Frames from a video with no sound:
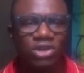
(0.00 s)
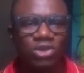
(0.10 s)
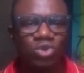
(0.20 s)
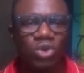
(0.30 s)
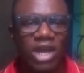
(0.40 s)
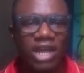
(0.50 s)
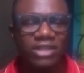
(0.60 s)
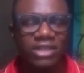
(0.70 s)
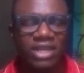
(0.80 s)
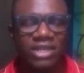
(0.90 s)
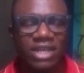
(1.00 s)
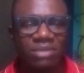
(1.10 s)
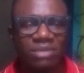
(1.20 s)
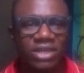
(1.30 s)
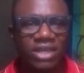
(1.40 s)
So I tell them
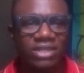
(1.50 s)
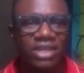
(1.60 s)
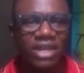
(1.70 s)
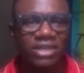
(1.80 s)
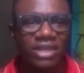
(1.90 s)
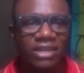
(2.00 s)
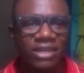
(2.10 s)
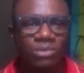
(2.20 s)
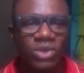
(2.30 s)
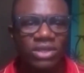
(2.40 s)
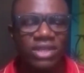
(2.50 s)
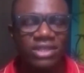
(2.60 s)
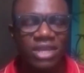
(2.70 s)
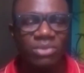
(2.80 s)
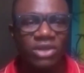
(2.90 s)
the rates, and they
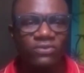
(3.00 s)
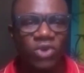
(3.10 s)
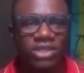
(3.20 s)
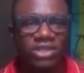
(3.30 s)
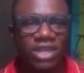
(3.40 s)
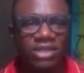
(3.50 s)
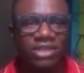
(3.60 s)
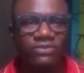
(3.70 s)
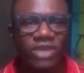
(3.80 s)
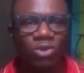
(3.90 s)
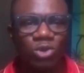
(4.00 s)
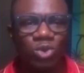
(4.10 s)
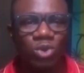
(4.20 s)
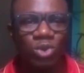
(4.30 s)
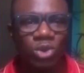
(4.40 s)
tell me, for instance, if they want
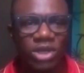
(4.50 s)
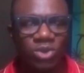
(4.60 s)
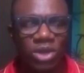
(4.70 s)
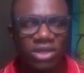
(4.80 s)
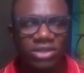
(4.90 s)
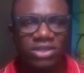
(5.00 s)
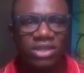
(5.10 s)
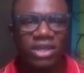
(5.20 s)
to load $100,